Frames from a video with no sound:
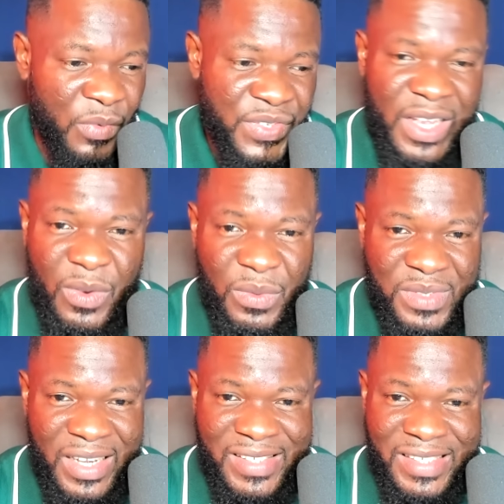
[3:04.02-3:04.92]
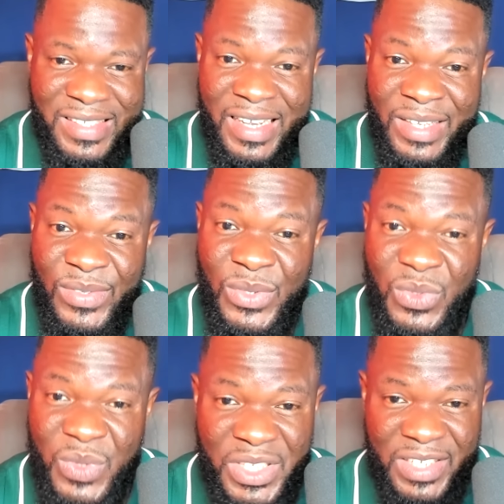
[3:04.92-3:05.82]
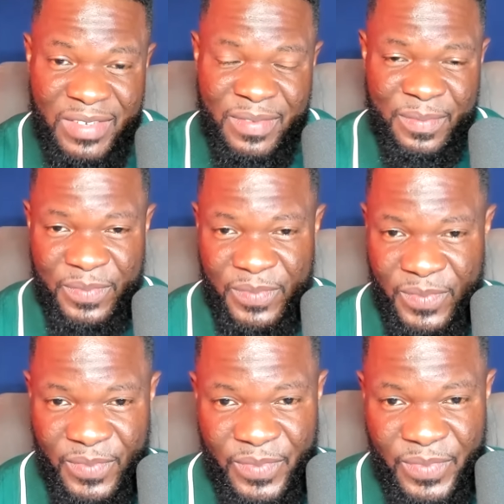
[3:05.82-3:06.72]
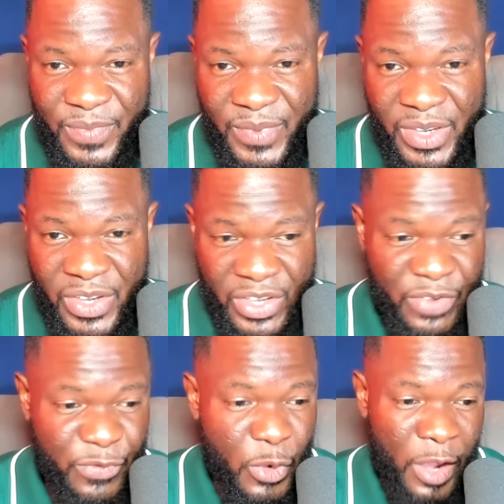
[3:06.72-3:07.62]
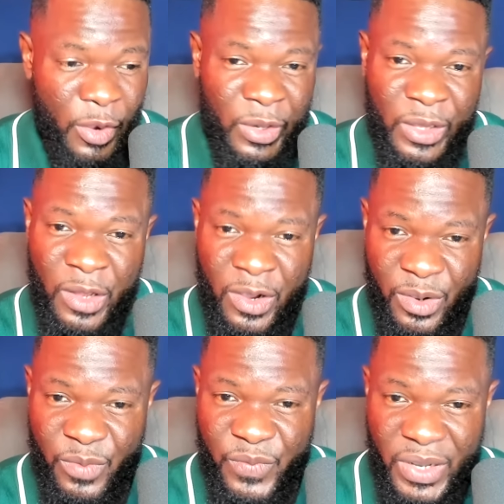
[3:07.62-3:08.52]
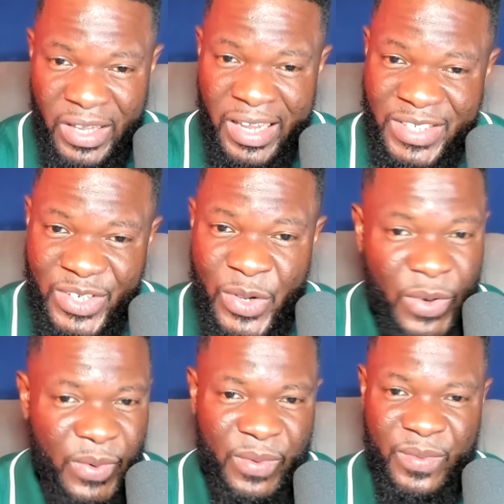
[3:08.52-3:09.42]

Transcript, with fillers: circumstances and situation. If you are on love, let go.